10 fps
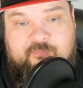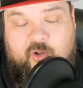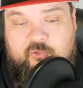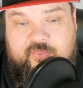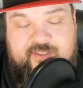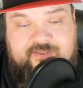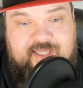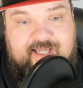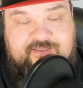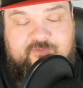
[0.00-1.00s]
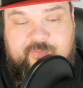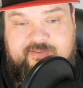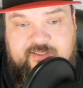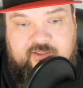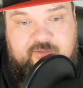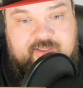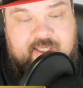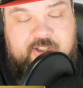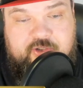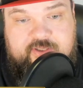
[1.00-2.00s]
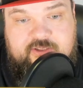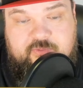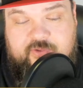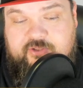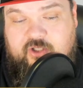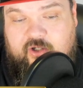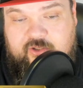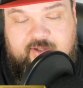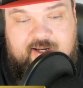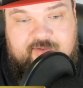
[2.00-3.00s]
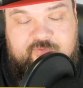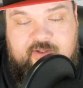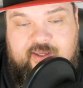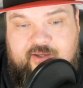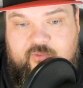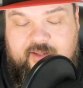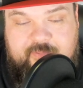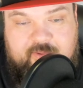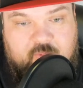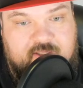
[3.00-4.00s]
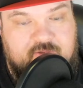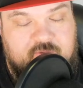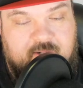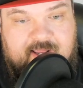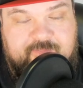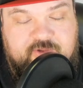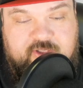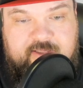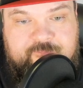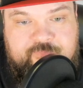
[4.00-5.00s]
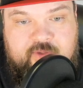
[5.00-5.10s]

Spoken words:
Both of these guys have been dealing with injuries, whether it's Hargrave, who had been working through a hamstring,